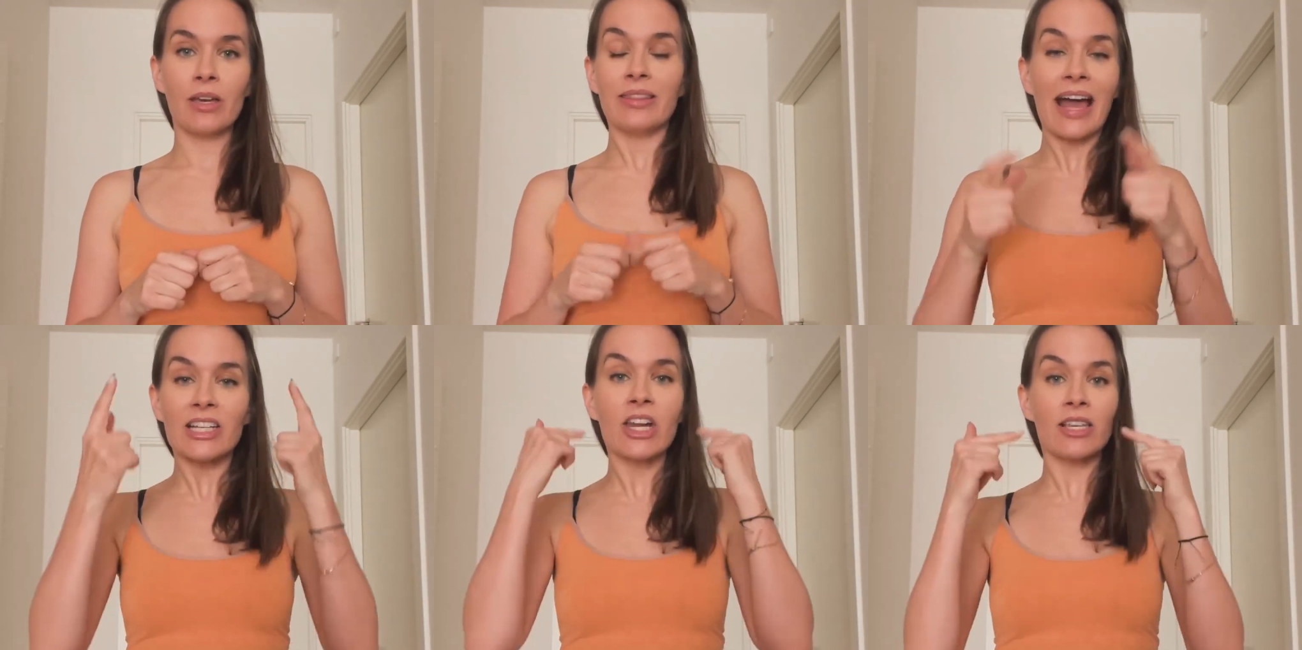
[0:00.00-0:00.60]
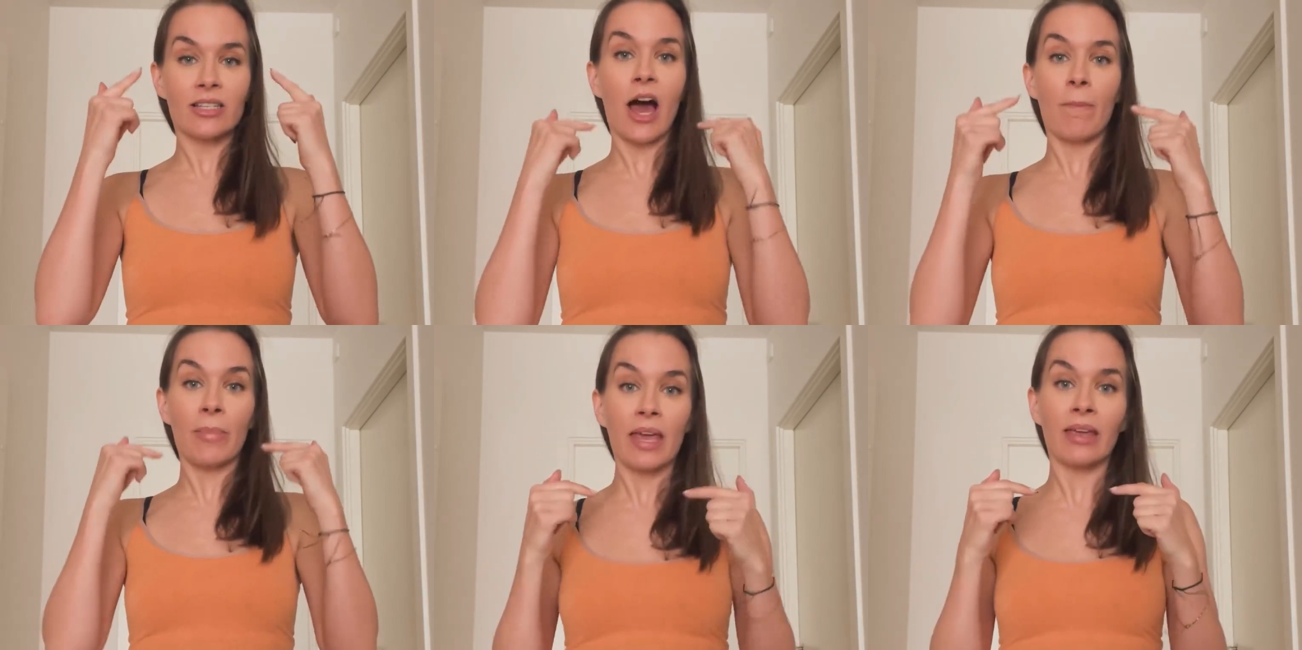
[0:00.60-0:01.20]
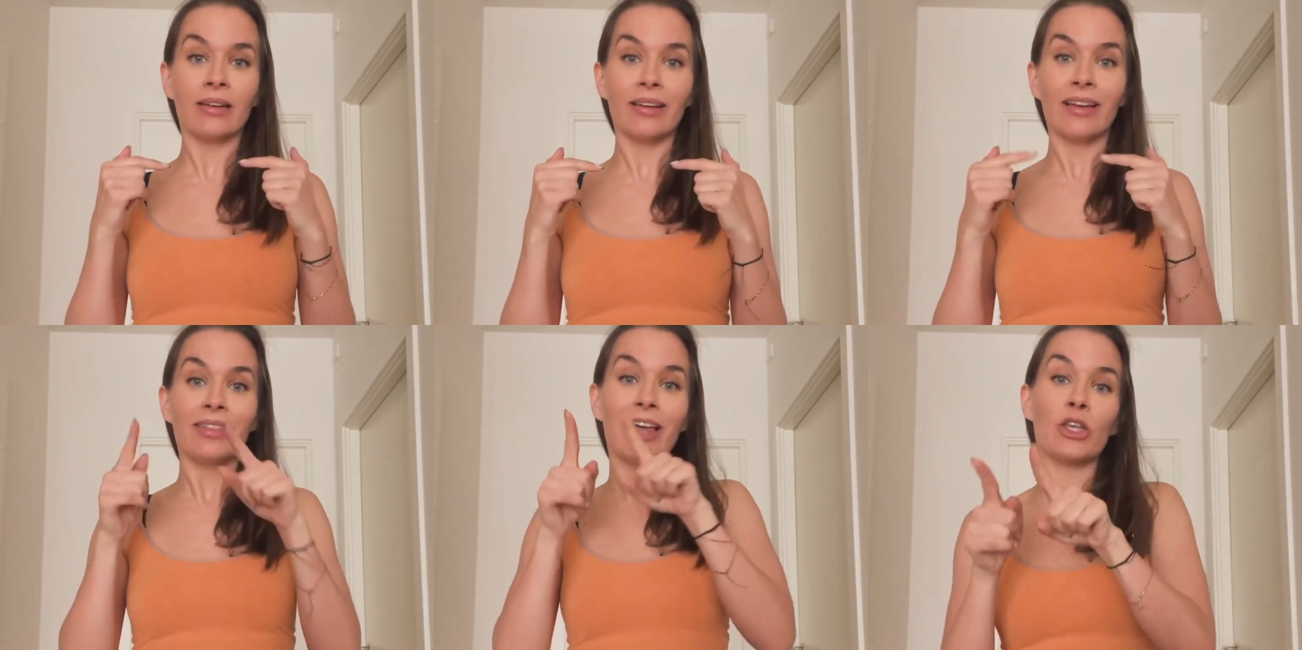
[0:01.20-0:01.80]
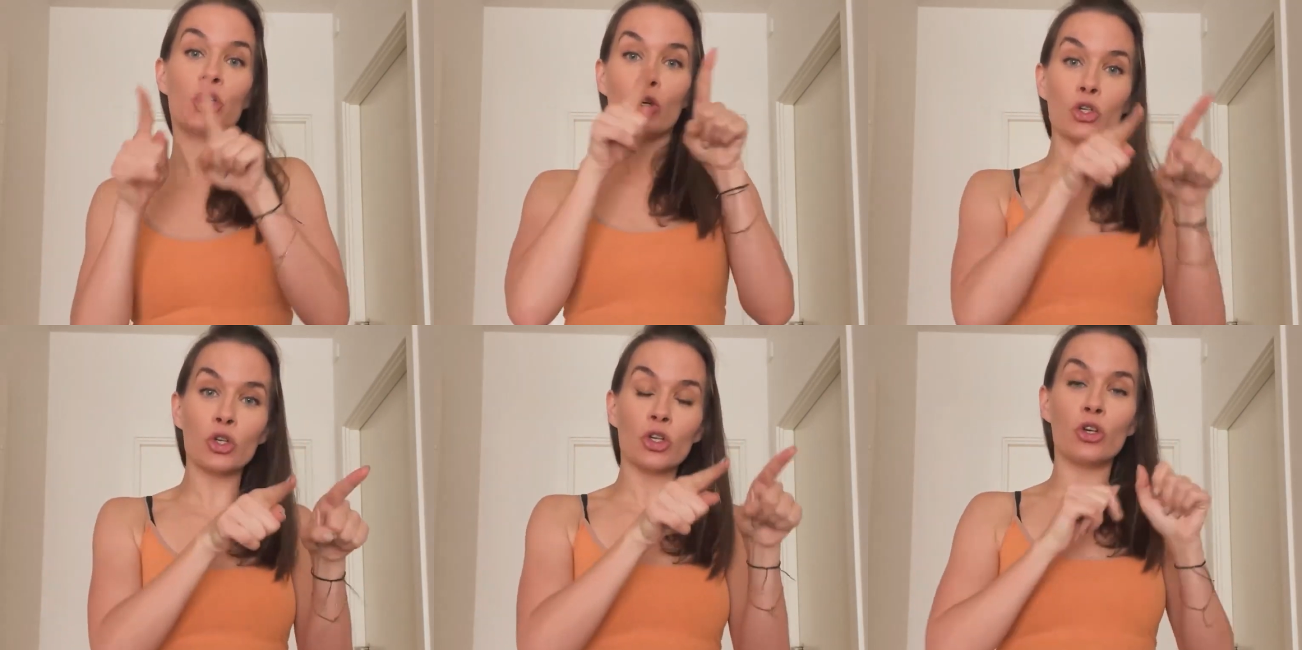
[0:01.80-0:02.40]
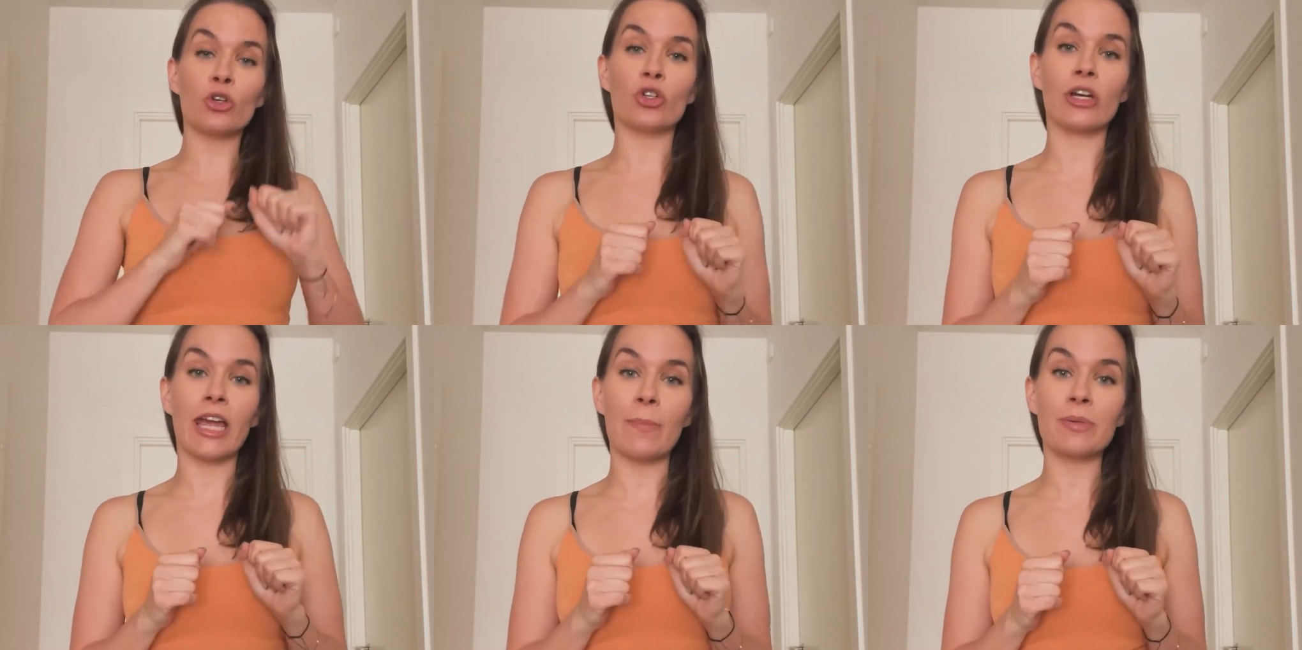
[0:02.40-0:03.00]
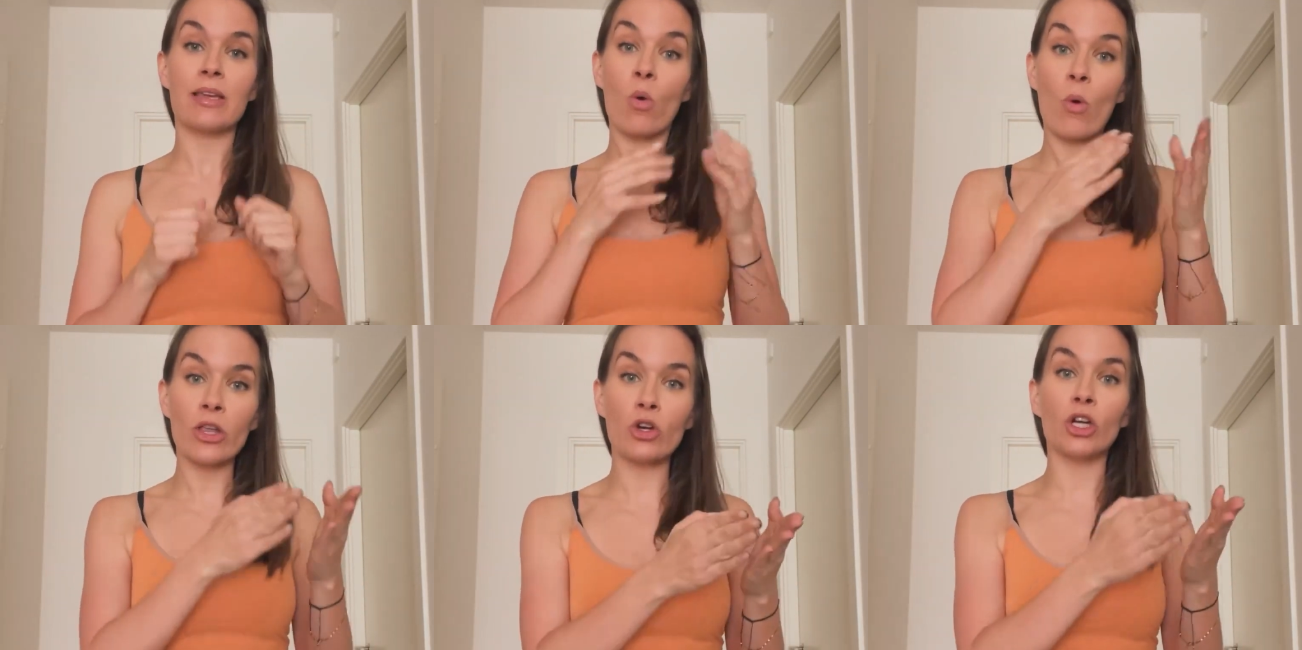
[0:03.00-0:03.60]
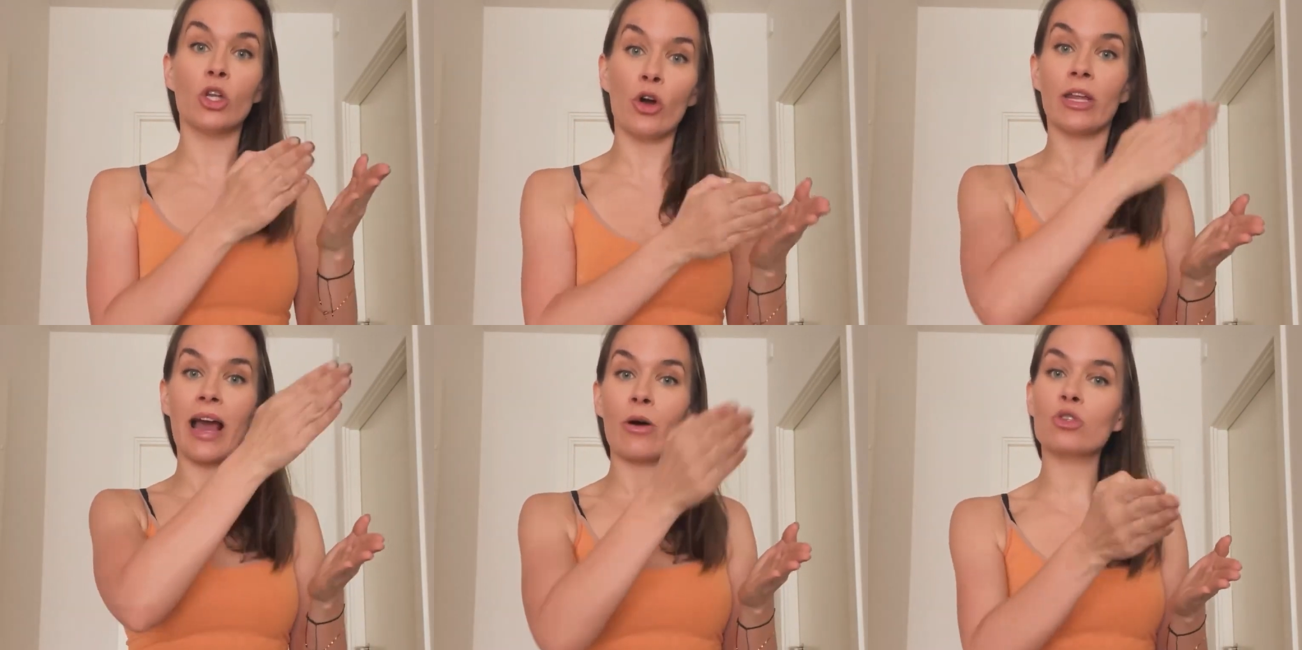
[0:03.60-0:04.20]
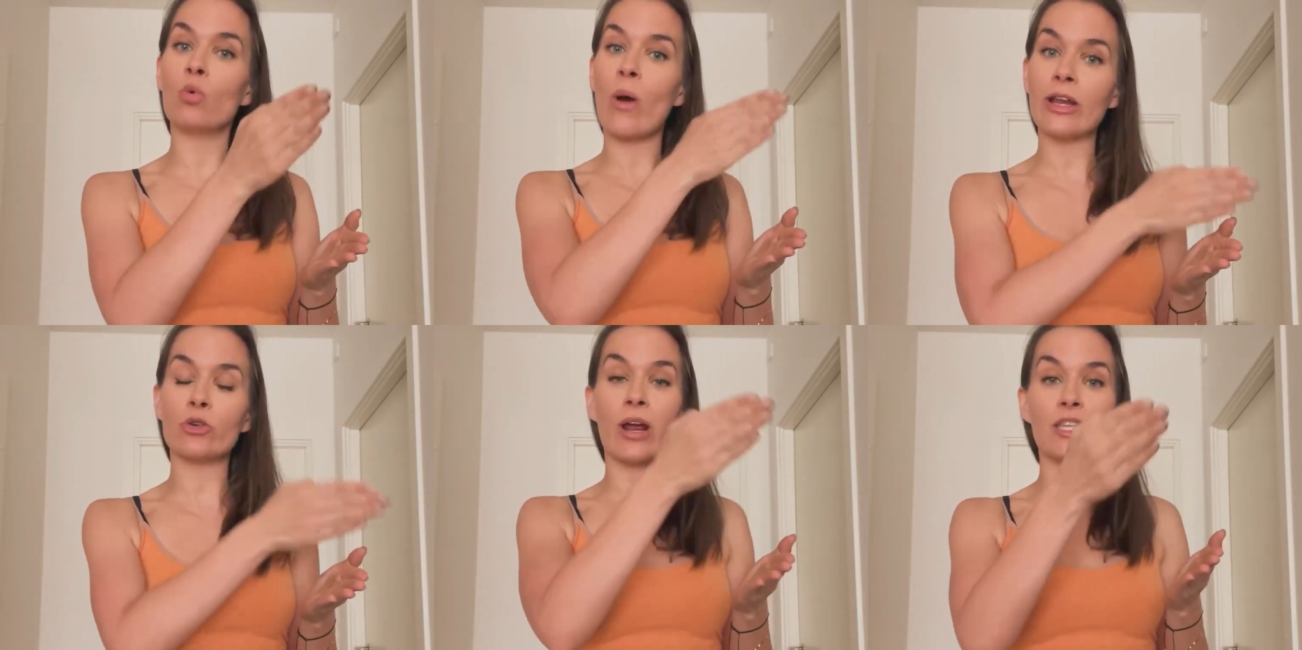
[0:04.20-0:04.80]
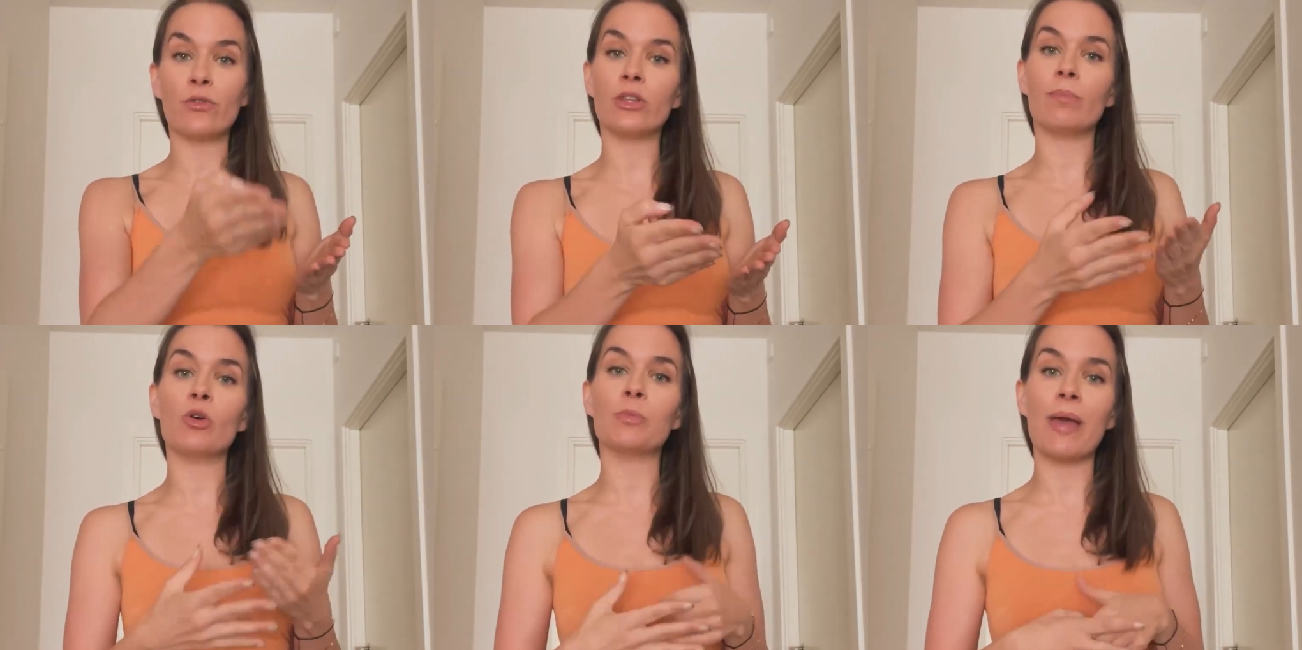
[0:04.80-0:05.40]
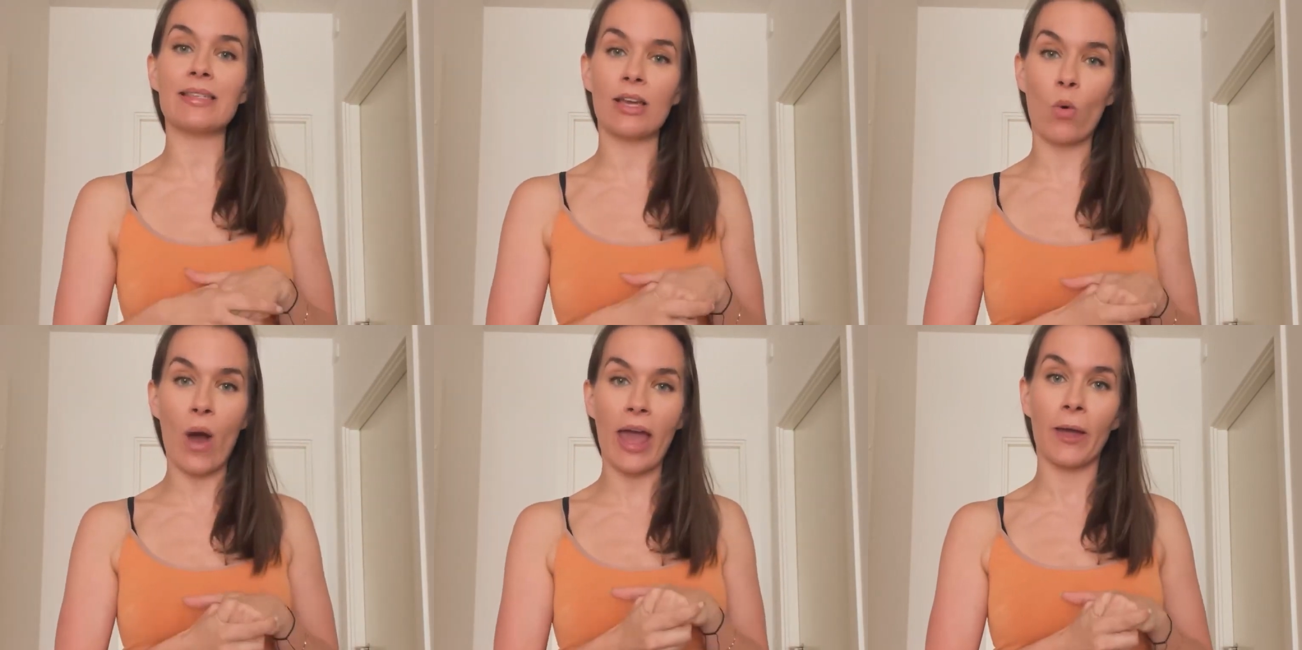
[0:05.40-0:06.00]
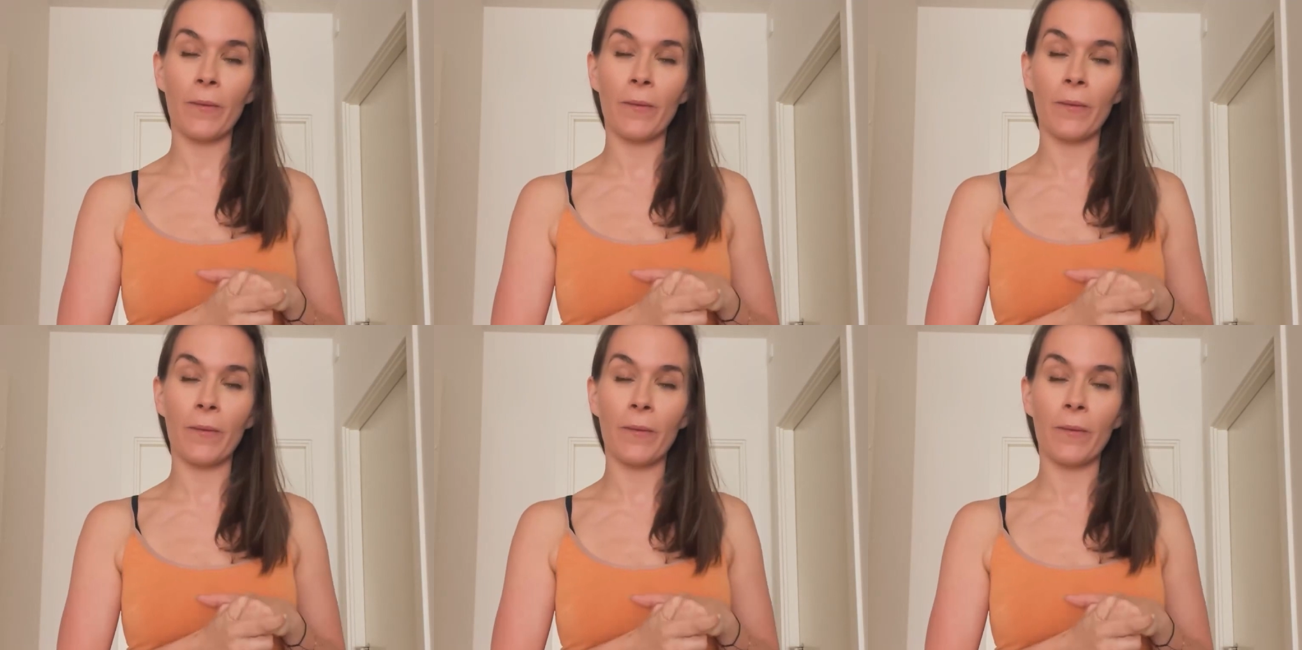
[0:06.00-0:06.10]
that does not mean that you should use your hips when you're learning how to weight transfer the most basic way.